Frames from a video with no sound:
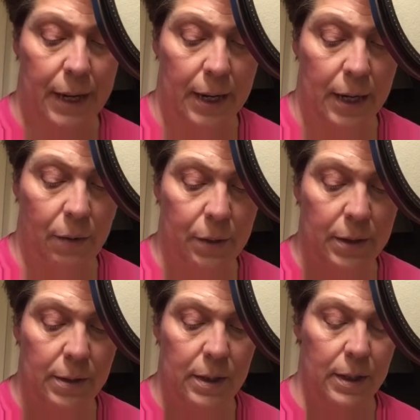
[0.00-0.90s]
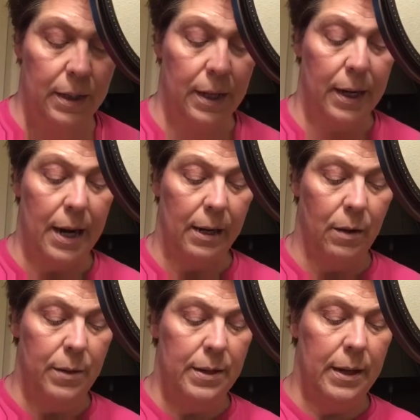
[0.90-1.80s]
I go in
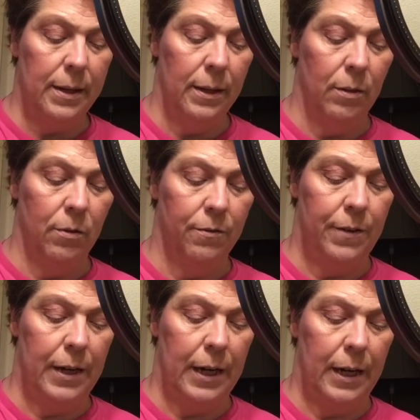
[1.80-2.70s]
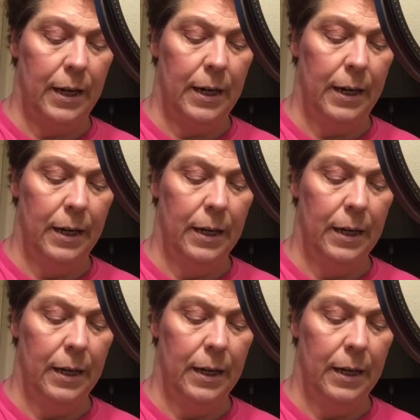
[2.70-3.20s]
that little V